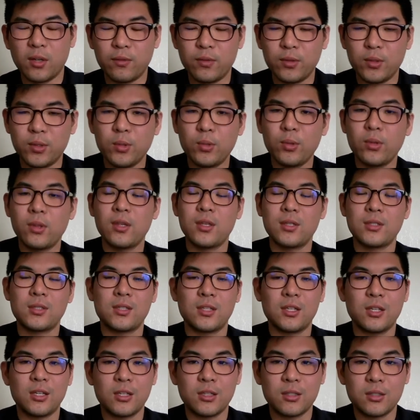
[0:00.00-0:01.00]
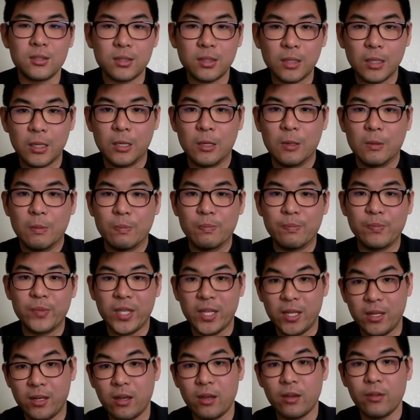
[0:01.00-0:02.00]
If you do these things um,
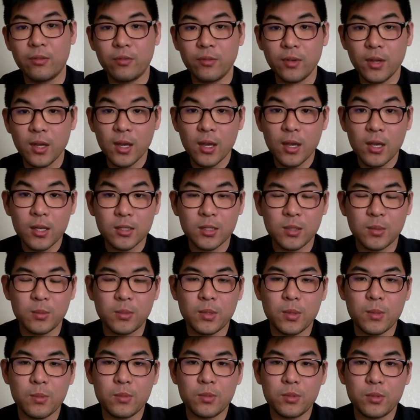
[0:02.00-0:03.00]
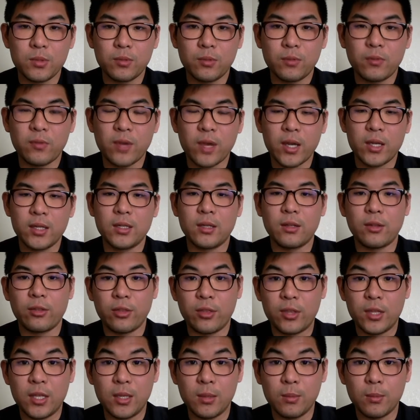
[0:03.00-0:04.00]
enough, sometimes you find a
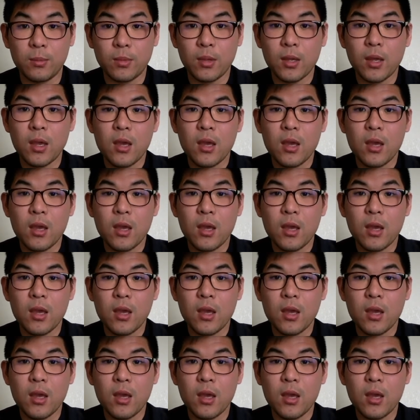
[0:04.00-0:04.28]
theme.